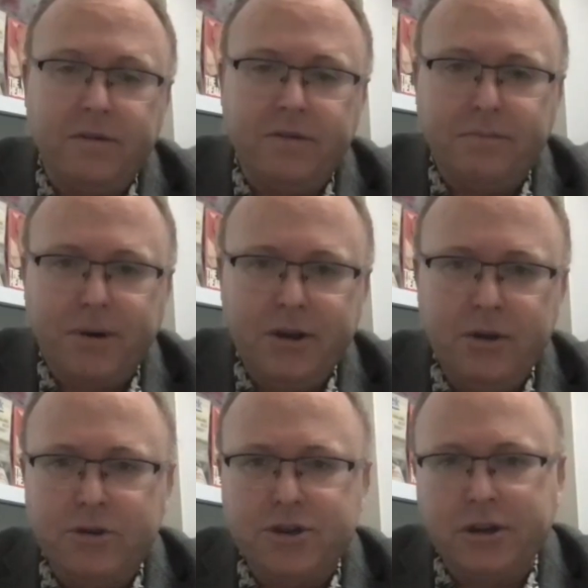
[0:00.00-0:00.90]

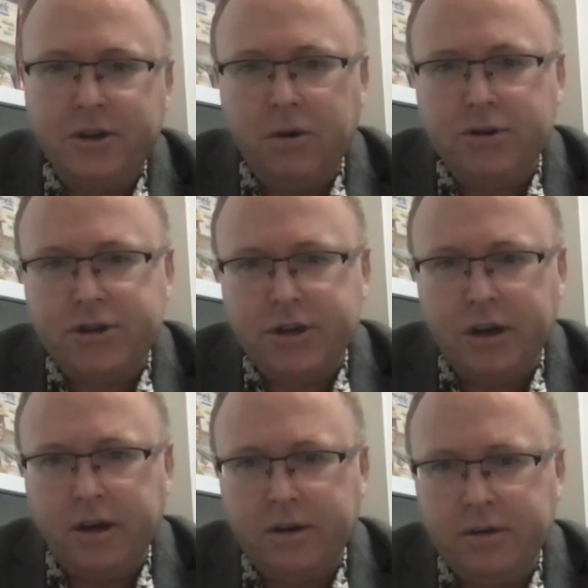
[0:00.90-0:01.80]
Prayut
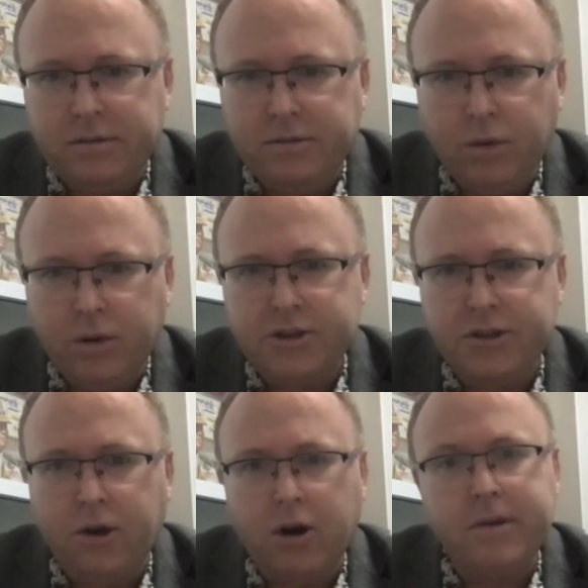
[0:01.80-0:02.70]
Chan-o-cha was the
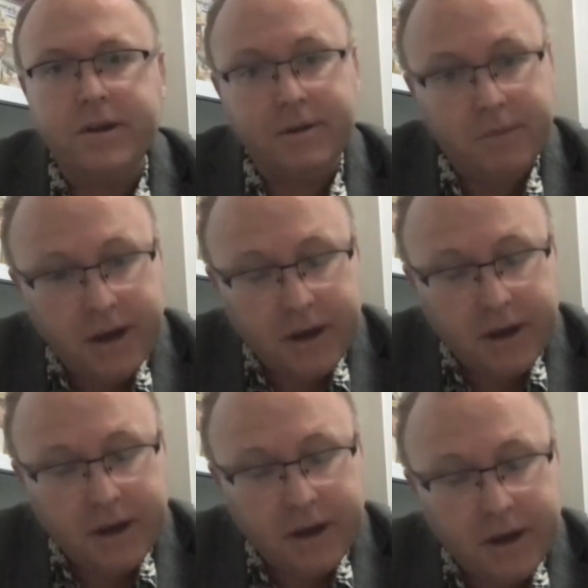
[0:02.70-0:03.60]
army
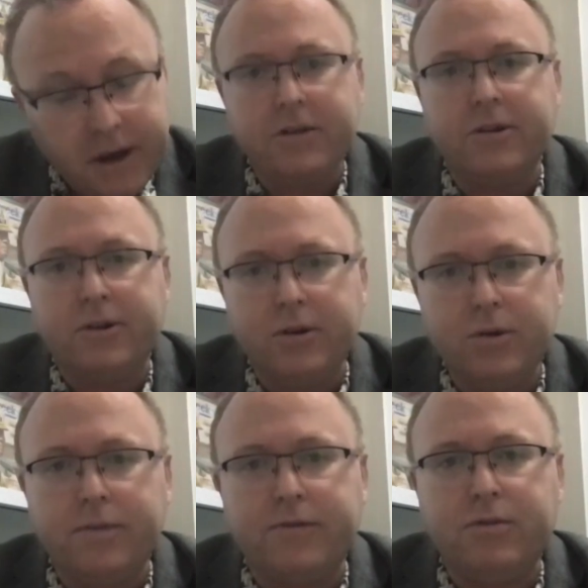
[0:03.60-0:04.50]
commander who led the
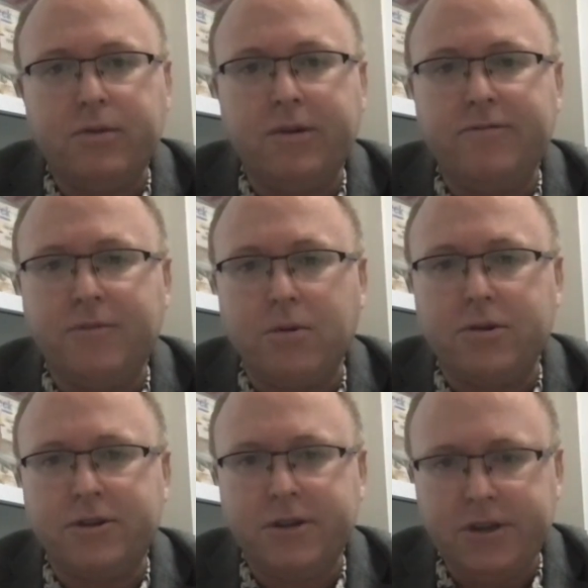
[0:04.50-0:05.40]
coup of
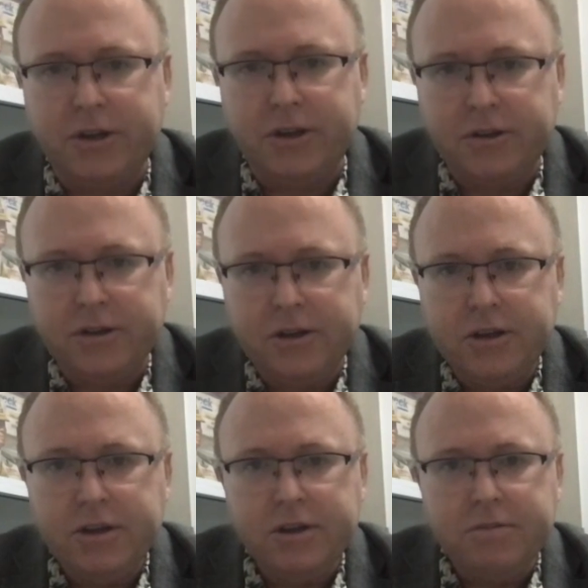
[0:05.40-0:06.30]
2014,
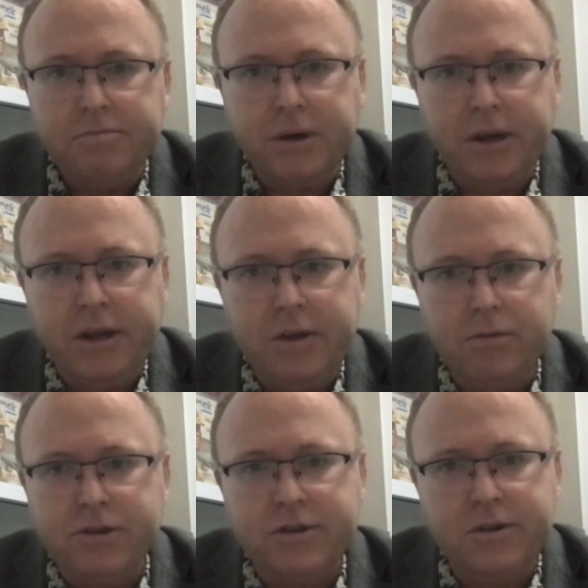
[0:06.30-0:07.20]
but he
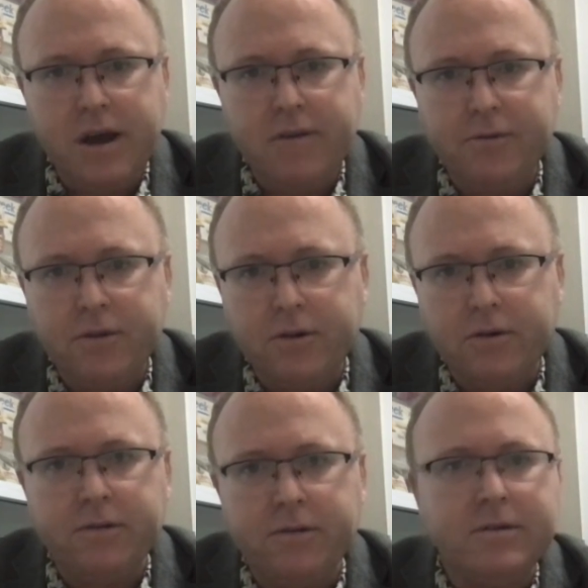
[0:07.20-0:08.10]
was
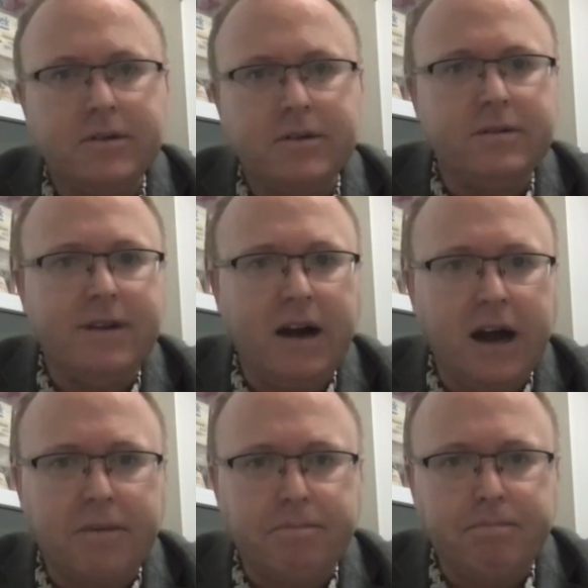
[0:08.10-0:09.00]
never
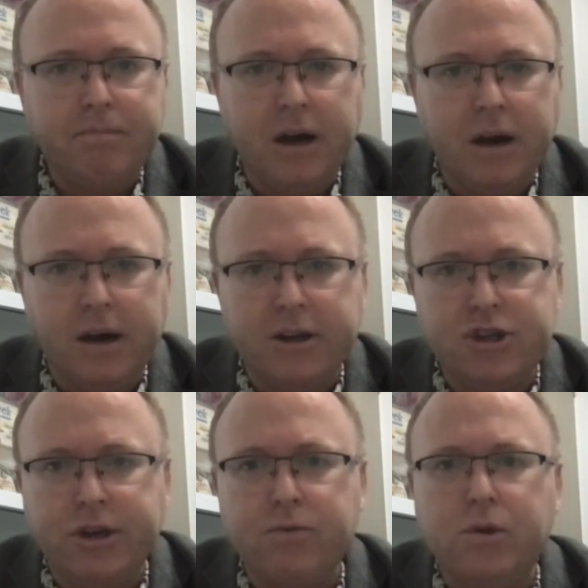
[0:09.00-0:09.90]
a
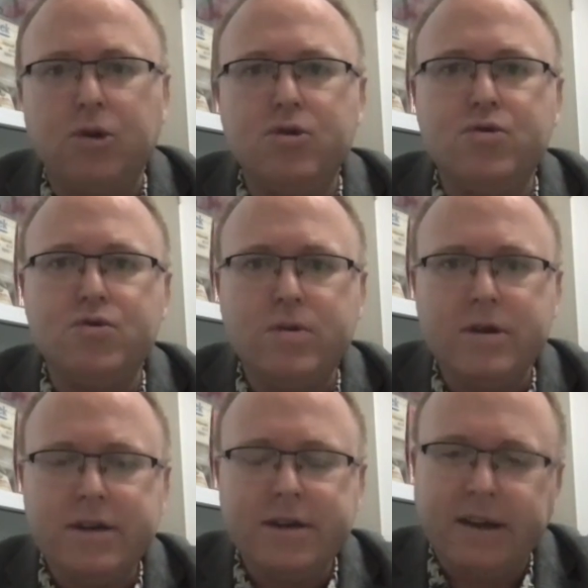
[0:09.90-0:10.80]
general who
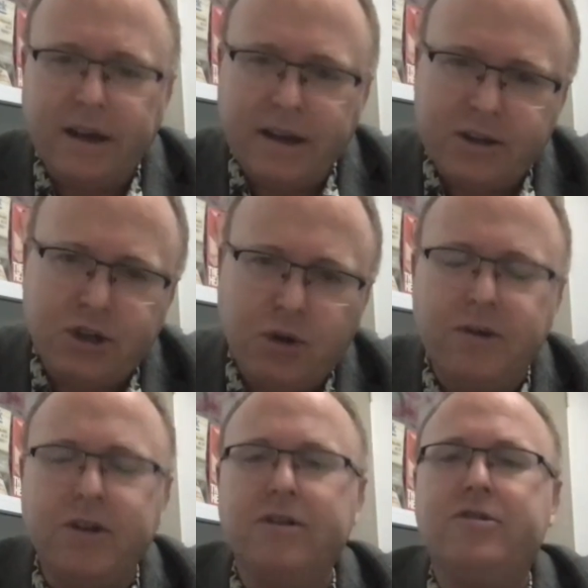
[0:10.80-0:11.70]

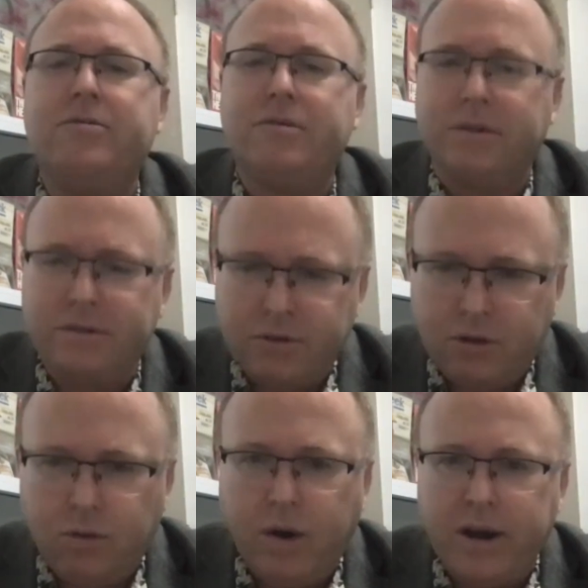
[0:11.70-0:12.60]
exerted
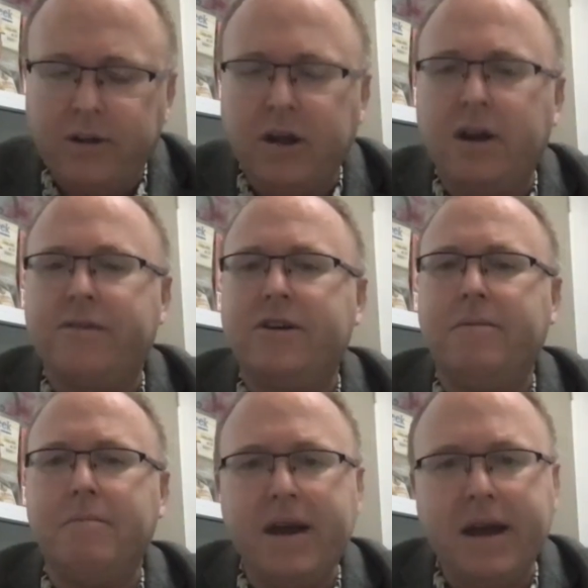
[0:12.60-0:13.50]
quite a lot of
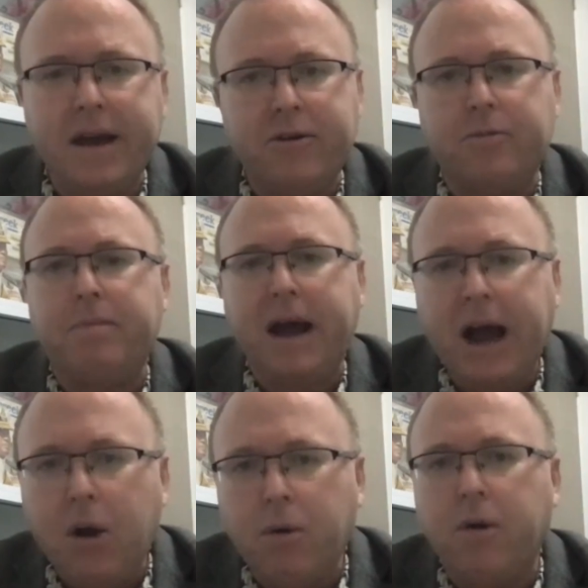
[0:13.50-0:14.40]
command or
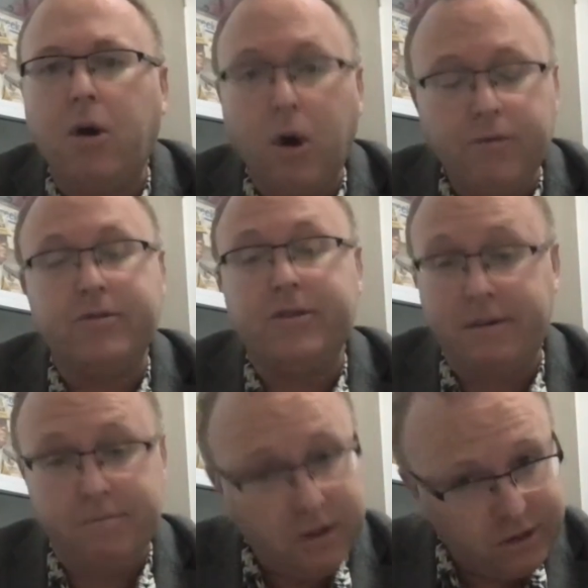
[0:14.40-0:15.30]
power over
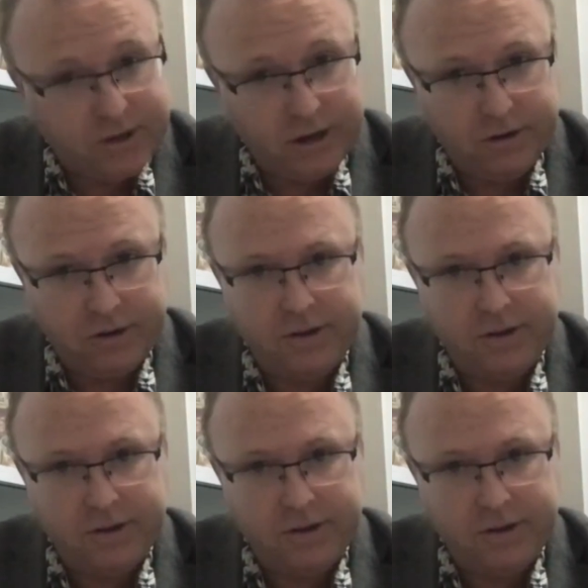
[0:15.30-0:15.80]
that military,